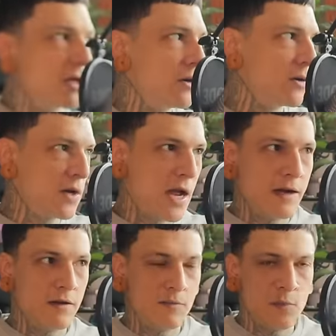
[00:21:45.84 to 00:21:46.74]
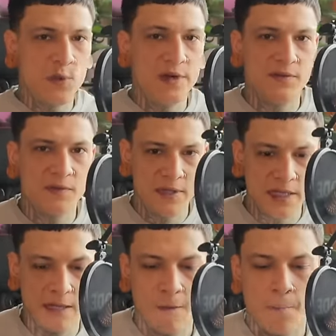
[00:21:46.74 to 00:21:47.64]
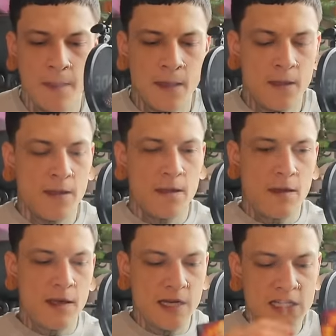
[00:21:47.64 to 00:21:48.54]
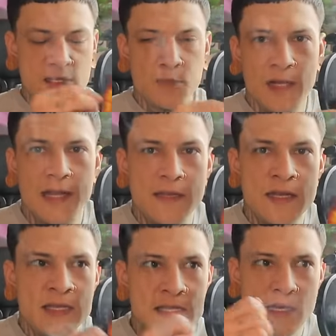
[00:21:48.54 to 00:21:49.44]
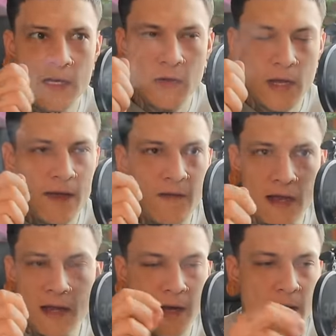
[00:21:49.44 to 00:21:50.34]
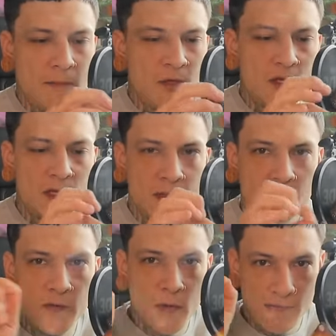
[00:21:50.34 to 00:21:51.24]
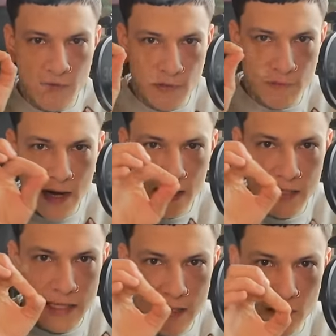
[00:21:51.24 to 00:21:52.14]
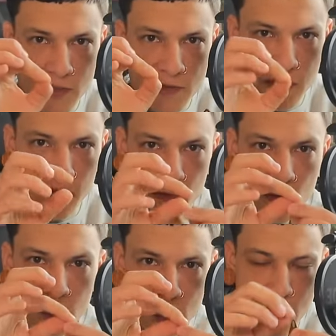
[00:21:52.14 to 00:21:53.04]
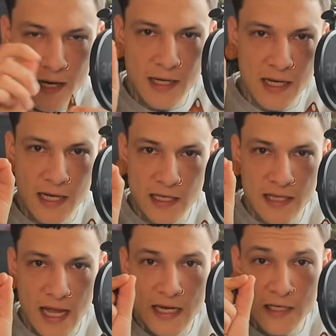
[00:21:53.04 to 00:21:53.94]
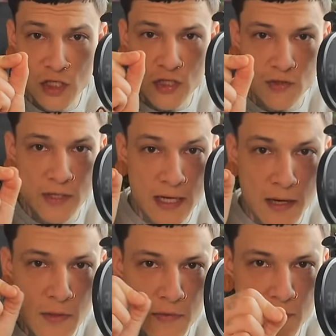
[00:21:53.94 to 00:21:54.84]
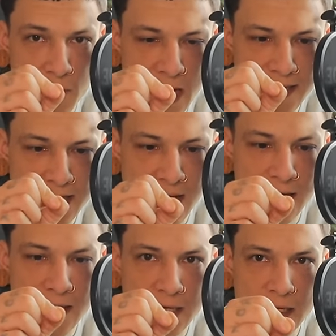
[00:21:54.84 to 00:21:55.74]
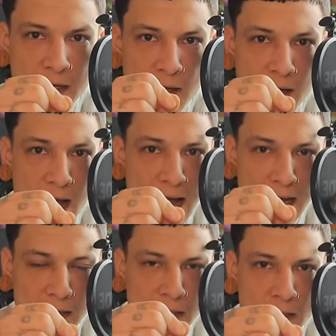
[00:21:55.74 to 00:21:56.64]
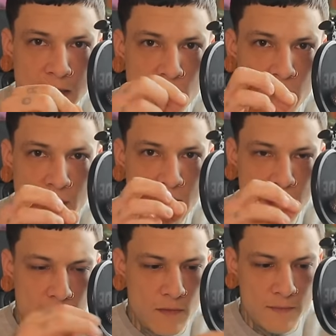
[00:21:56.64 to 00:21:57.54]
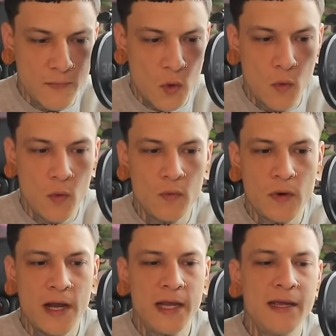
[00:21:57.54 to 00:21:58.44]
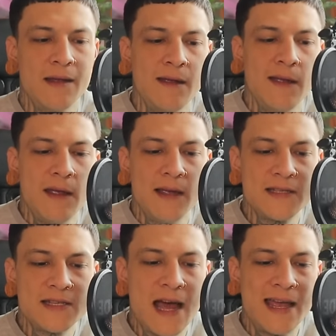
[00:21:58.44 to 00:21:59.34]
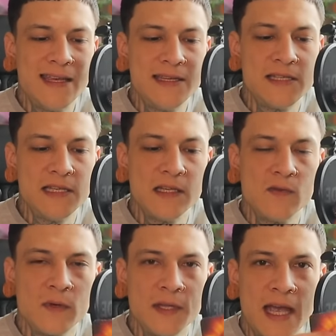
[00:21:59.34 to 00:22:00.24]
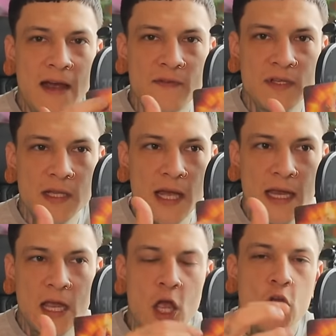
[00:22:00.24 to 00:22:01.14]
going to kind of briefly explain this. You have, and I'm sure some of you have threaded needles before trying to get that string through that tiny eyelet, through that hole, right? It's not easy. You really have to, like,